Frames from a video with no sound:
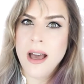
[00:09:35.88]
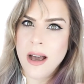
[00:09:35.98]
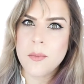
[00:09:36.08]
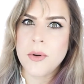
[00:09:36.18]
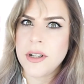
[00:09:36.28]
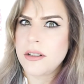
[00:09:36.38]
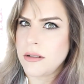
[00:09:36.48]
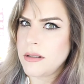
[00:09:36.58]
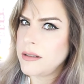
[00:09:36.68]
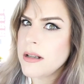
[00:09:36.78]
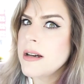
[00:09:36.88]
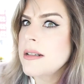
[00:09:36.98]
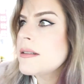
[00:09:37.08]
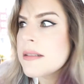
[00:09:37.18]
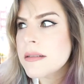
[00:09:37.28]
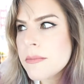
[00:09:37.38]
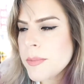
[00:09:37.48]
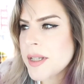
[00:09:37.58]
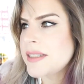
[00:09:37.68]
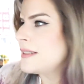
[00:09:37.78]
I'm pretty sure it's not,
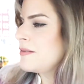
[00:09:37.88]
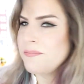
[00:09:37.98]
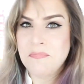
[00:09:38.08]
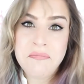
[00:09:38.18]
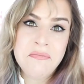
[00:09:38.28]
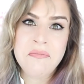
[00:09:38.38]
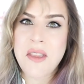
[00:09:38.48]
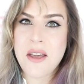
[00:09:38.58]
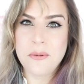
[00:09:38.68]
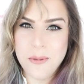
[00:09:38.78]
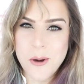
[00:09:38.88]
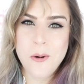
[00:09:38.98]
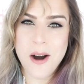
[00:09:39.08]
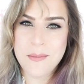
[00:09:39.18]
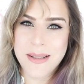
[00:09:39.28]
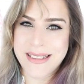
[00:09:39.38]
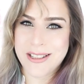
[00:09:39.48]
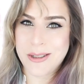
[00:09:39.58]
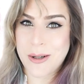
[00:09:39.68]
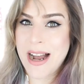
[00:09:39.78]
but if you want me to
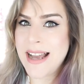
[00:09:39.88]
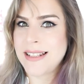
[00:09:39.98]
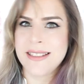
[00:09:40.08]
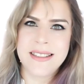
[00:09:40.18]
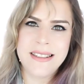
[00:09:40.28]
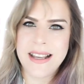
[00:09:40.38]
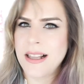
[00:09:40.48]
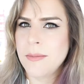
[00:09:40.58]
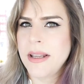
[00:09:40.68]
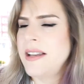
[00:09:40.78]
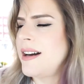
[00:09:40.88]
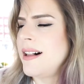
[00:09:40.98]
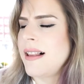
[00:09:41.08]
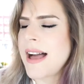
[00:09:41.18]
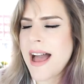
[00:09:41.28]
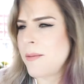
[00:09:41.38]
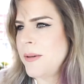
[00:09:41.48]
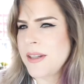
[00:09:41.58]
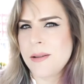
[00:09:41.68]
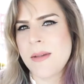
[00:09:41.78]
try it, tell me. I'll
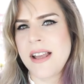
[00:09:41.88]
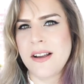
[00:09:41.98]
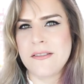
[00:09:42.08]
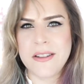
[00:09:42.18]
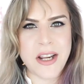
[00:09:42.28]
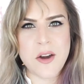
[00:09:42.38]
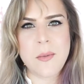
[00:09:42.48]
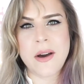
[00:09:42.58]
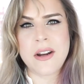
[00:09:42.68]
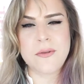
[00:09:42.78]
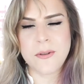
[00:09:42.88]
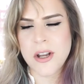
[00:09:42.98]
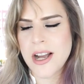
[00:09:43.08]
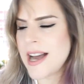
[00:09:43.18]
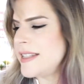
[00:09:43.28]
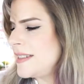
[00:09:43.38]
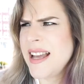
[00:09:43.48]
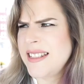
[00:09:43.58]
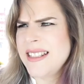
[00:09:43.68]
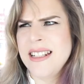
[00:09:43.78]
happily make a video about it for you guys. I
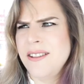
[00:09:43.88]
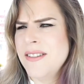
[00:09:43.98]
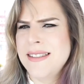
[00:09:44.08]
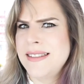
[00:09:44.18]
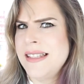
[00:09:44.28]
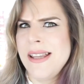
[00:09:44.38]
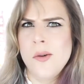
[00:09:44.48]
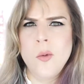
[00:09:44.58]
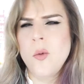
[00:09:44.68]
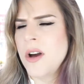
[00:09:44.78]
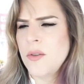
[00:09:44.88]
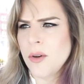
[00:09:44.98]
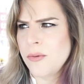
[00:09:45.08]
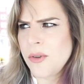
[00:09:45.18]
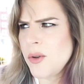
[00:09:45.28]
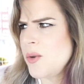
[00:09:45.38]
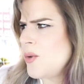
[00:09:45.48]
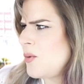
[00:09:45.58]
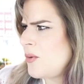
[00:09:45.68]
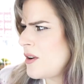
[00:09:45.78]
didn't even see one
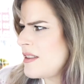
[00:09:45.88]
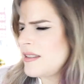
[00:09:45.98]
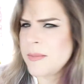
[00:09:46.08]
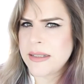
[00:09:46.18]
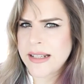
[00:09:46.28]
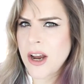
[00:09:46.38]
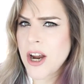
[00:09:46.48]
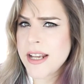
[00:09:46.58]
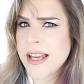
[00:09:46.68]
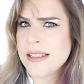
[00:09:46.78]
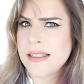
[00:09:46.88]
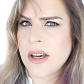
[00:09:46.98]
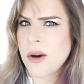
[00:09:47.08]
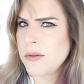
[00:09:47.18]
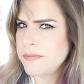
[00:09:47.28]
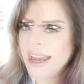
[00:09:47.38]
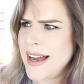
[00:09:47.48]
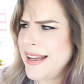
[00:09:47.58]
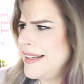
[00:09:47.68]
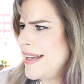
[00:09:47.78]
review for this mascara yet, so
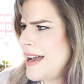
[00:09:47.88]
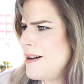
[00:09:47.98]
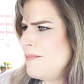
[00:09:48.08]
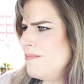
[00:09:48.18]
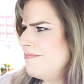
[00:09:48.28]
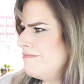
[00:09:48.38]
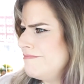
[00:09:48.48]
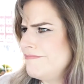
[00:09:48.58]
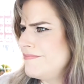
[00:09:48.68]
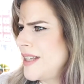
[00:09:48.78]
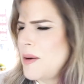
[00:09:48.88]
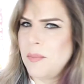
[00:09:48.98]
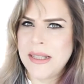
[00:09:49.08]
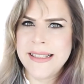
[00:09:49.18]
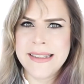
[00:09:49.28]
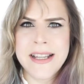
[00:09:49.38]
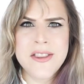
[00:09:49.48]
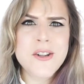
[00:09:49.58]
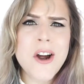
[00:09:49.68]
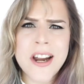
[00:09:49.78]
I am completely in
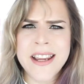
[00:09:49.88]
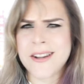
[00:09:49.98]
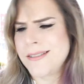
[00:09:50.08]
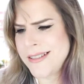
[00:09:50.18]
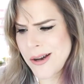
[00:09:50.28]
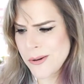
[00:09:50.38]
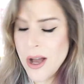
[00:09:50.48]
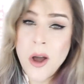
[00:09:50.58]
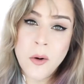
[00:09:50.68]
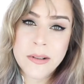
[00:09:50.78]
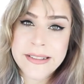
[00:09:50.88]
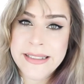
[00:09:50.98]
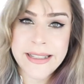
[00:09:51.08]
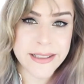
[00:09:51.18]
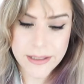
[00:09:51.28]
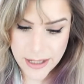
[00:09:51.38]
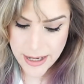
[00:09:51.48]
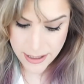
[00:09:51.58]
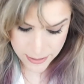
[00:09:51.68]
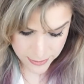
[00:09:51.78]
the dark here, so we'll see.
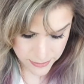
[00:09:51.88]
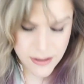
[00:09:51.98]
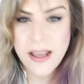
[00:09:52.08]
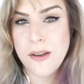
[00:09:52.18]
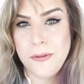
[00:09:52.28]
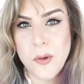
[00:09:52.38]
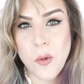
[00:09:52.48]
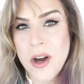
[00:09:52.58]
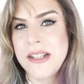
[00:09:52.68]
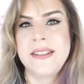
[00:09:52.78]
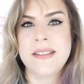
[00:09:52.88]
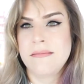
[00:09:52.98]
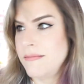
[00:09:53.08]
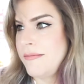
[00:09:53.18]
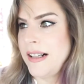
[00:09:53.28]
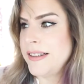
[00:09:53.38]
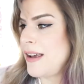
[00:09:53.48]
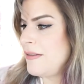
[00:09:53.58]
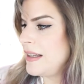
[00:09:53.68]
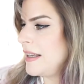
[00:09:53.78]
And if you want, I'll
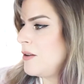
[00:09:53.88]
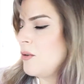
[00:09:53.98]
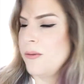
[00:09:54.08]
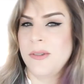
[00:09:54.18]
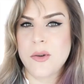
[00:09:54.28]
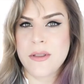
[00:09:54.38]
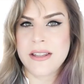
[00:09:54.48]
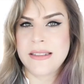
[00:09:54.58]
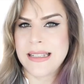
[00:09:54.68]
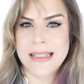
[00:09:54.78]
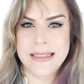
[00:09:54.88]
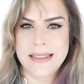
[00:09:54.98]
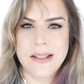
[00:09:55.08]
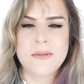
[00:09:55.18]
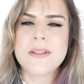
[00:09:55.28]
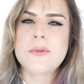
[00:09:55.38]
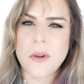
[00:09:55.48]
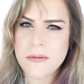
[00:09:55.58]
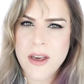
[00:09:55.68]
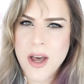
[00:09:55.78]
definitely review this and see if it's
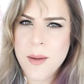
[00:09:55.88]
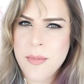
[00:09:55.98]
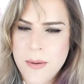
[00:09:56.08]
worth the hype.